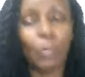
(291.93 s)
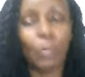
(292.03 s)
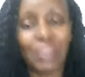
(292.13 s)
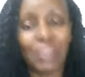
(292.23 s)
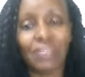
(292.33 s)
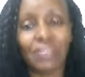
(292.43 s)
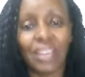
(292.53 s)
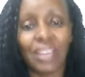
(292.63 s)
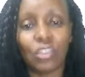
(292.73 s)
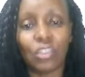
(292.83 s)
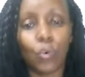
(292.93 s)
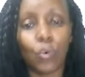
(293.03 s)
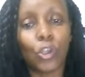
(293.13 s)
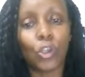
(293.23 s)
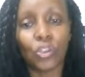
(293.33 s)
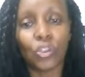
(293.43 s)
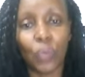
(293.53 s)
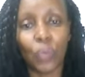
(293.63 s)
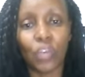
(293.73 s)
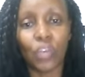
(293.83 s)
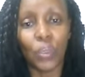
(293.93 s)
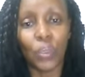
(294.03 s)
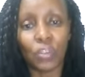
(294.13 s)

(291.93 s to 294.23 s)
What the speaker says: but related to what we are doing